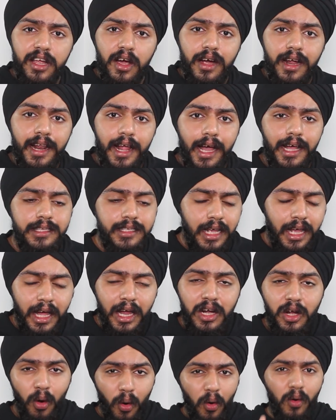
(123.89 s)
in your class,
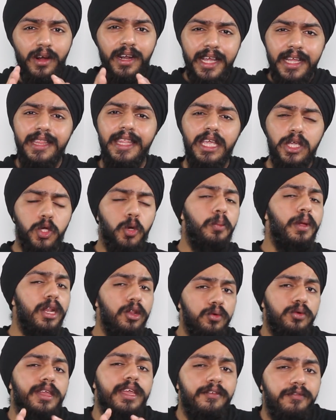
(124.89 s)
the only thing you'll be
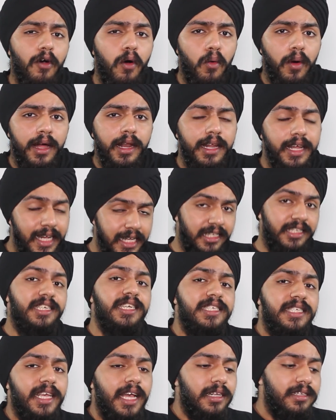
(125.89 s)
looking forward is
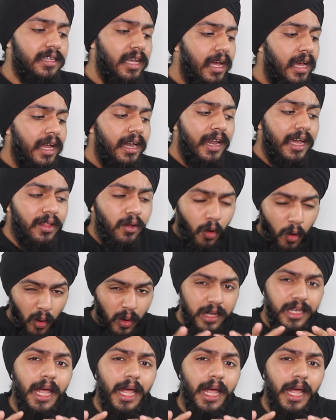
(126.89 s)
recess. Like the whole